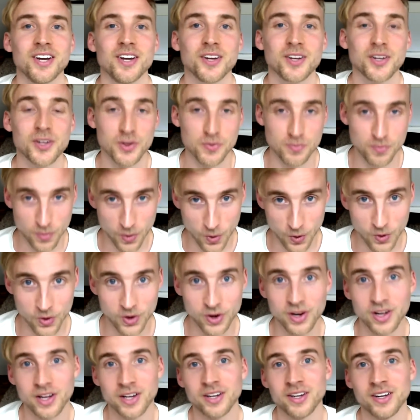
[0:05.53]
good
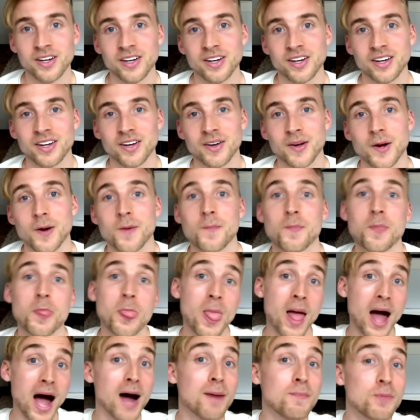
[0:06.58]
morning.
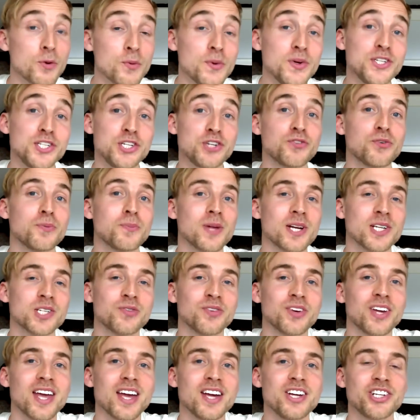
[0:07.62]
I'm Luigi from Less
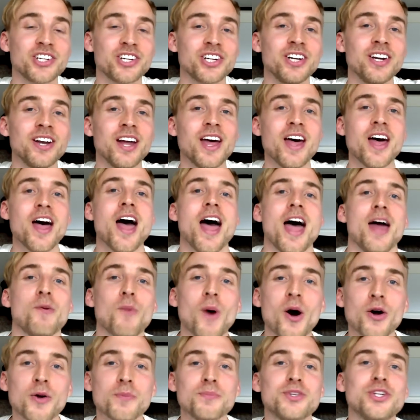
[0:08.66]
Vacation, and
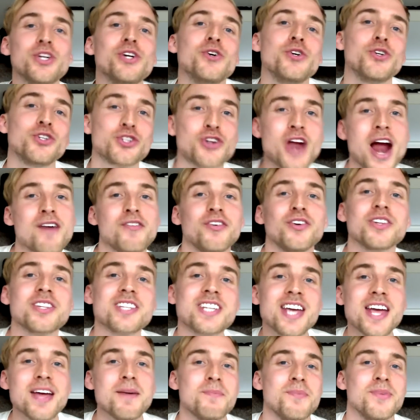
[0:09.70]
welcome to Travel
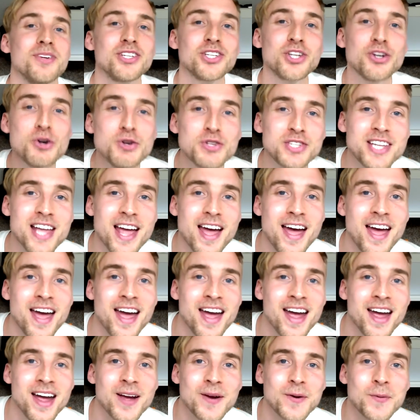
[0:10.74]
Tip
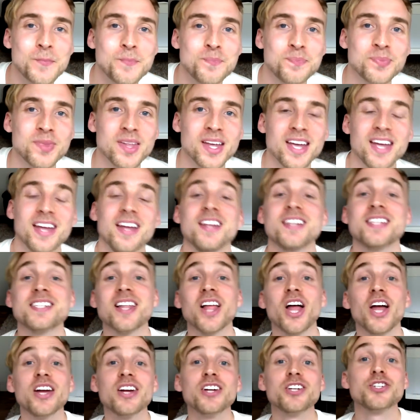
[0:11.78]
Tuesday. It is
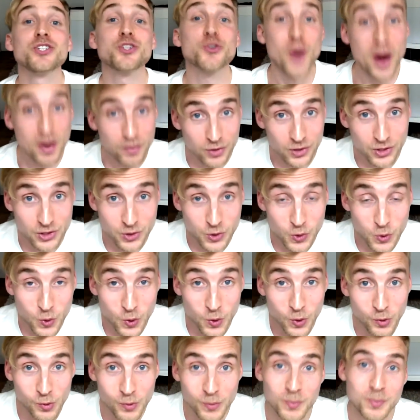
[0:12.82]
like travel
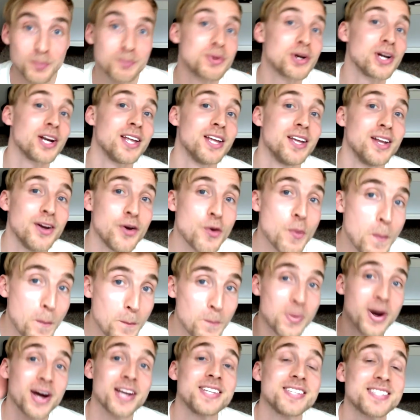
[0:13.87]
school, but in
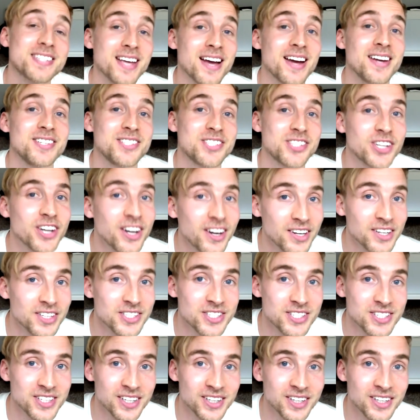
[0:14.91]
bite-sized chunks.